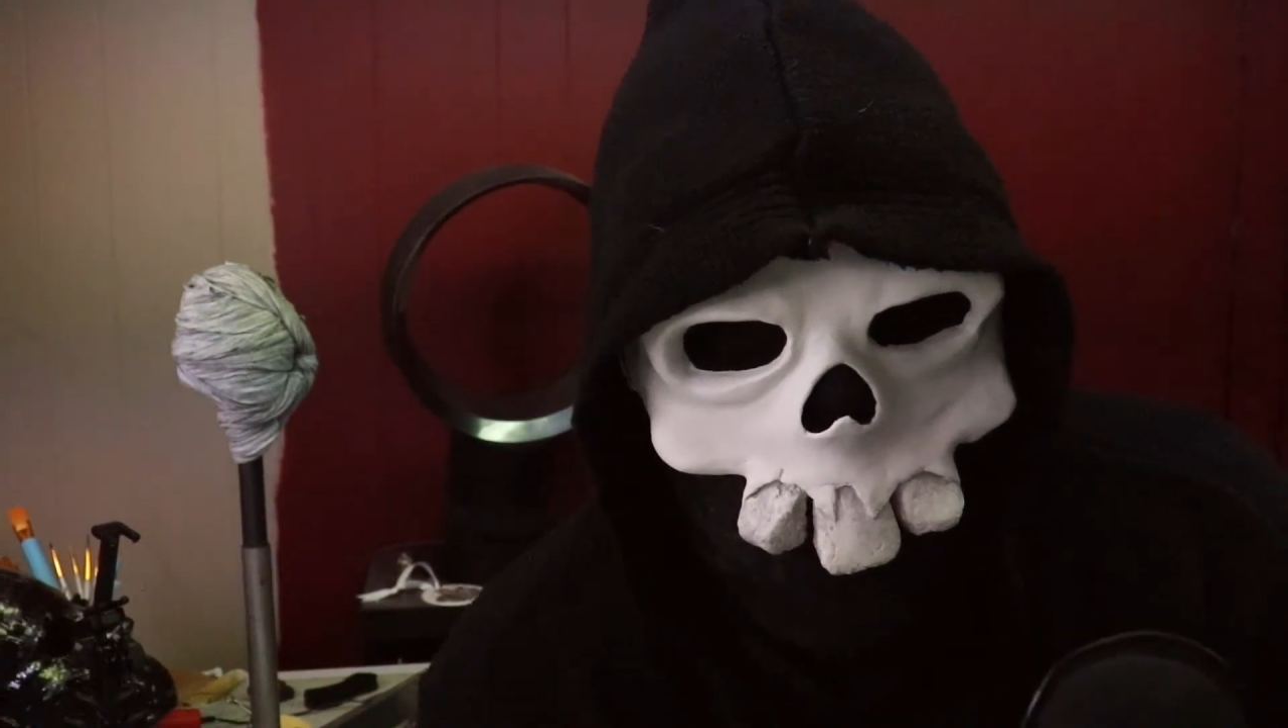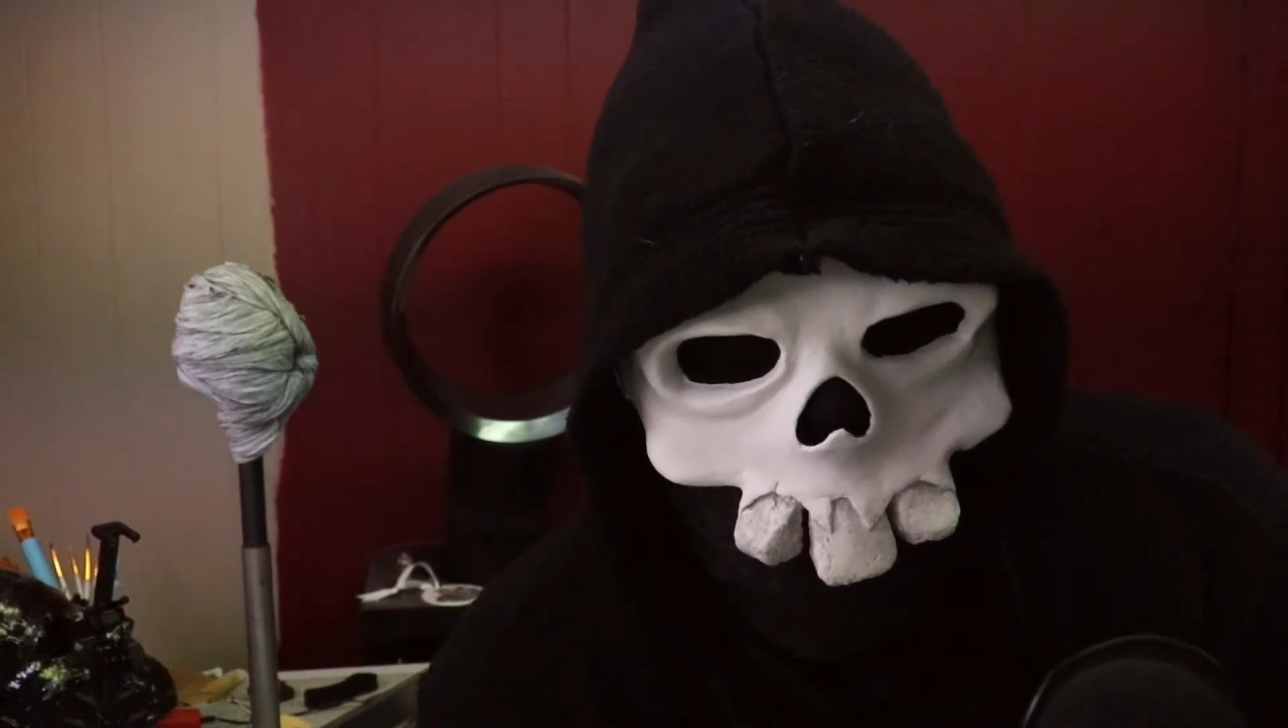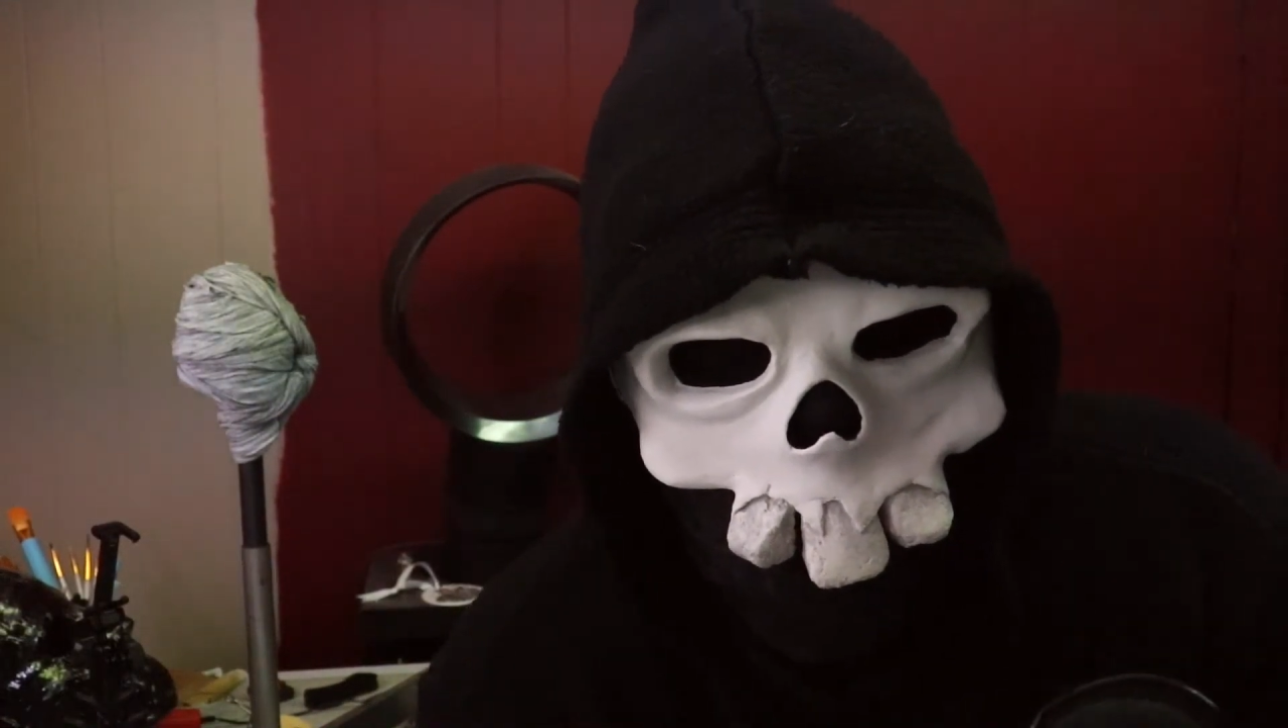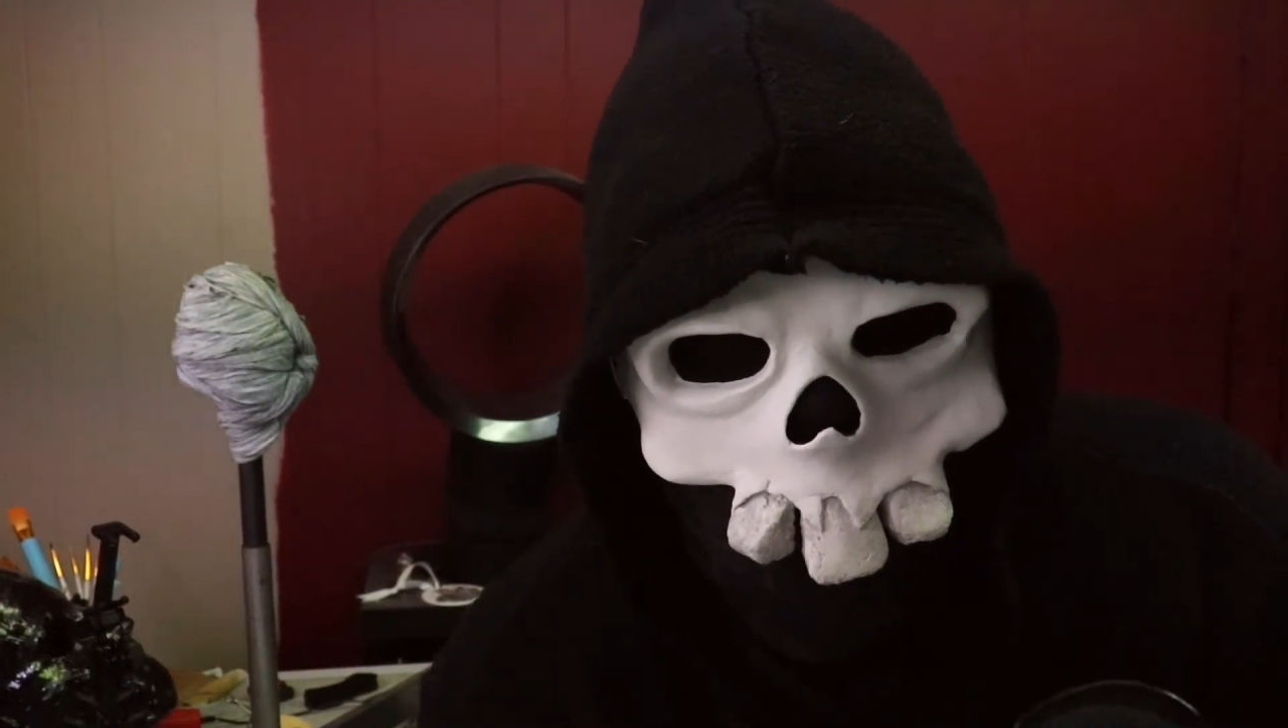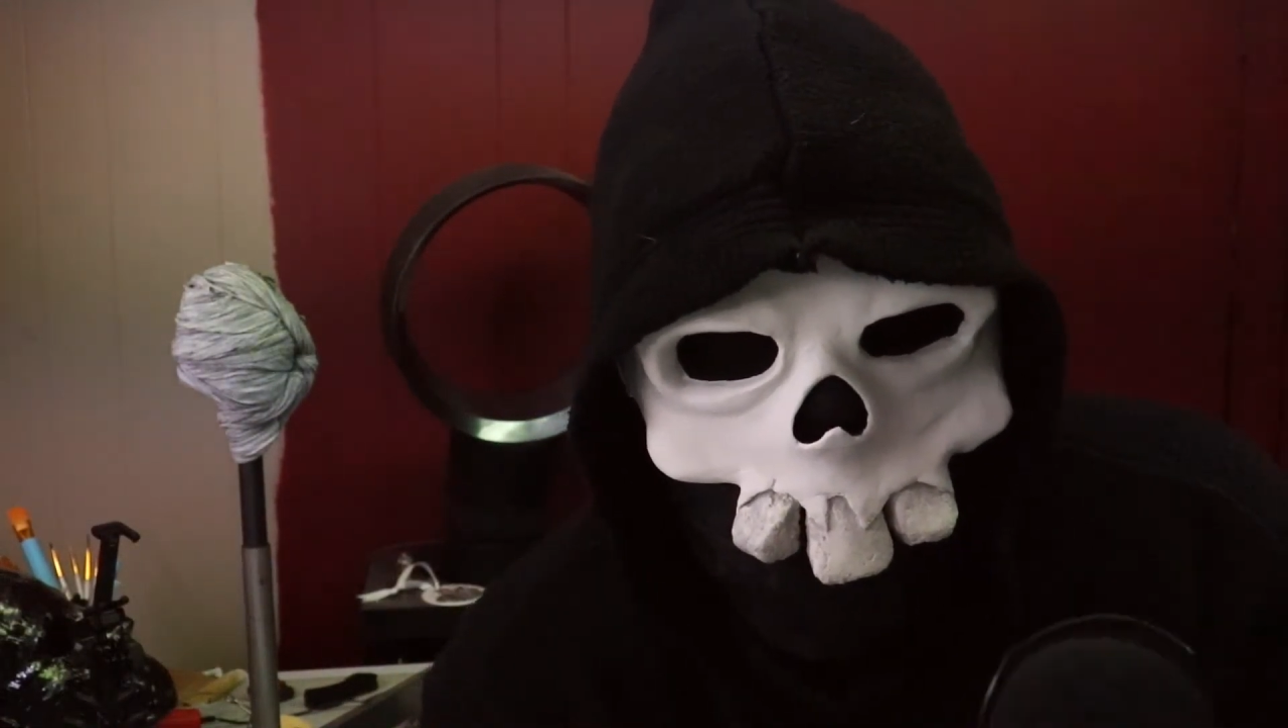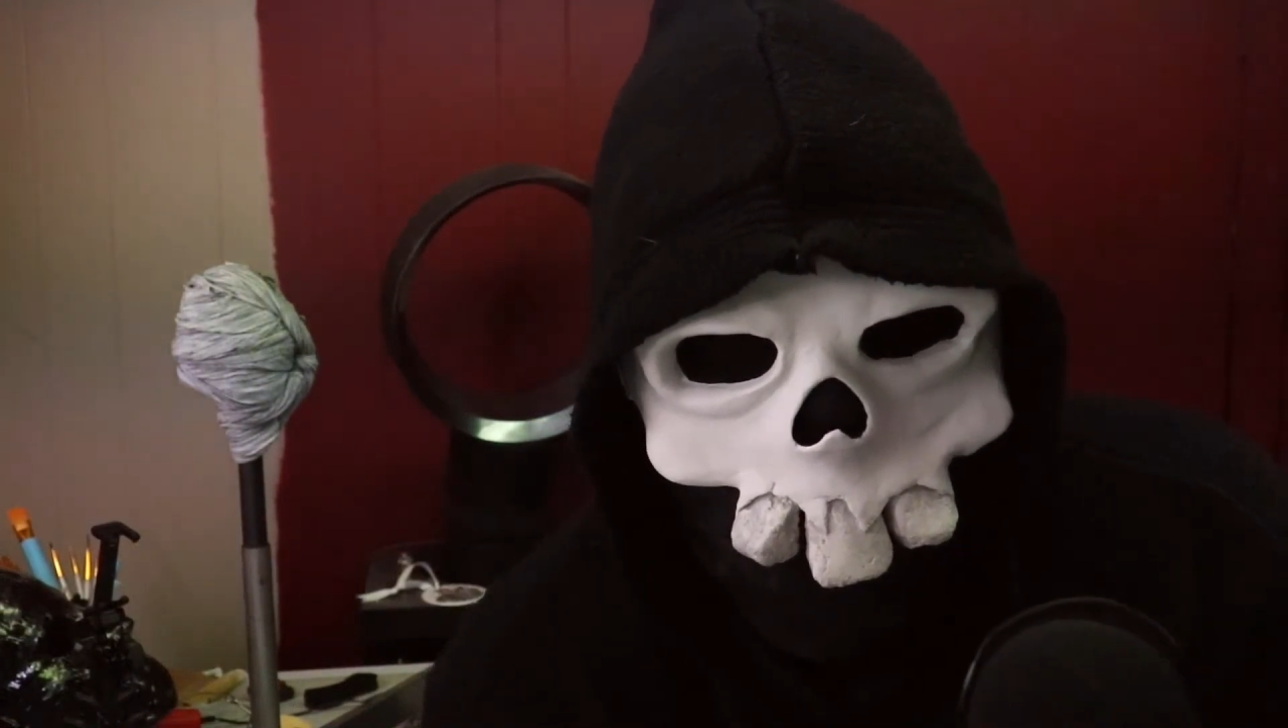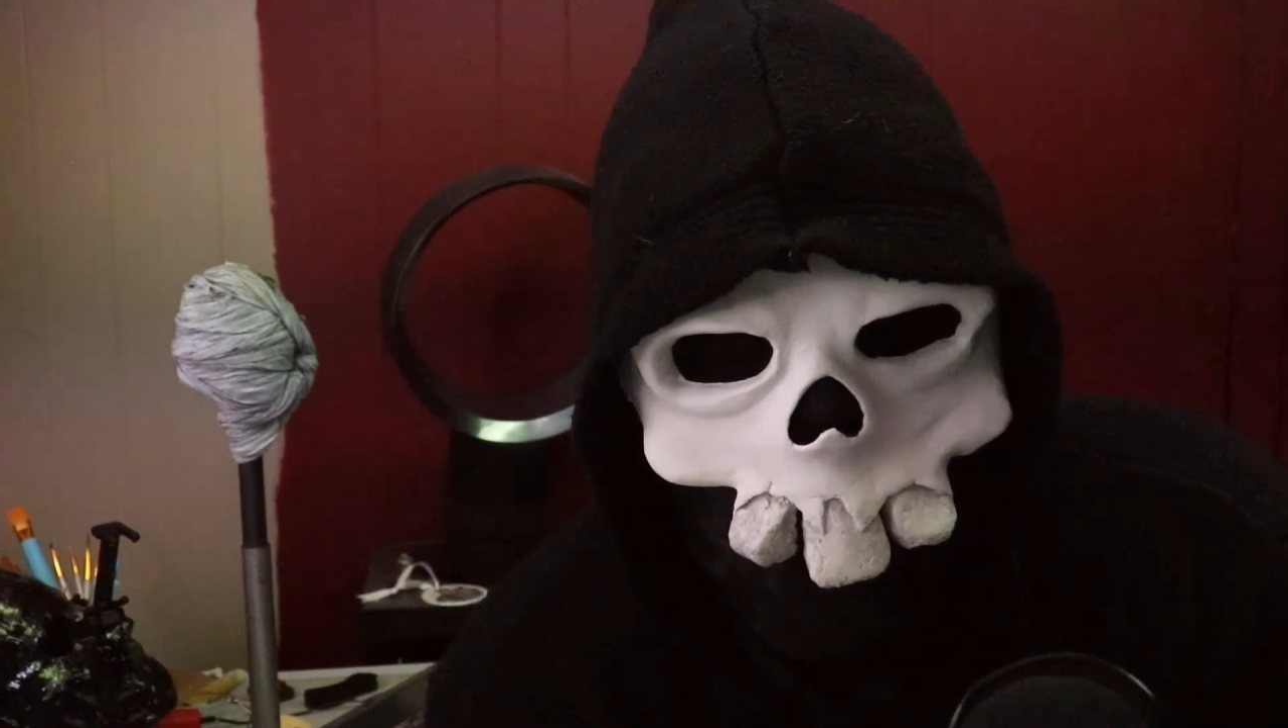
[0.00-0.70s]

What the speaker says: and I feel like it's